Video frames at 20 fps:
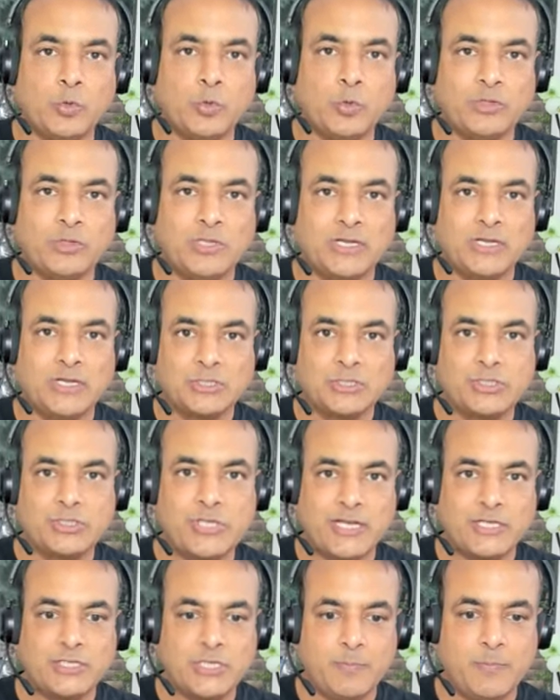to the
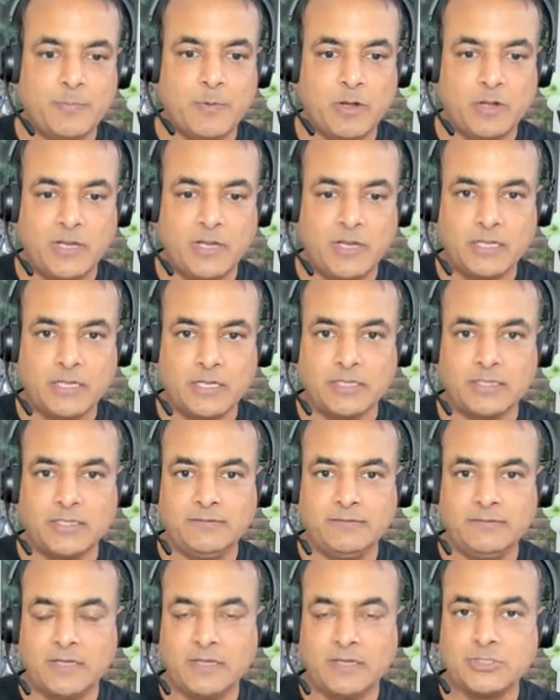chat GP or like
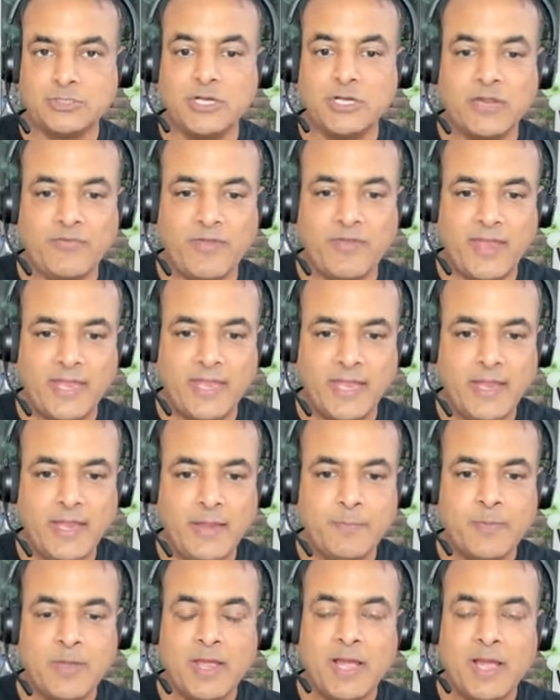this generative AI,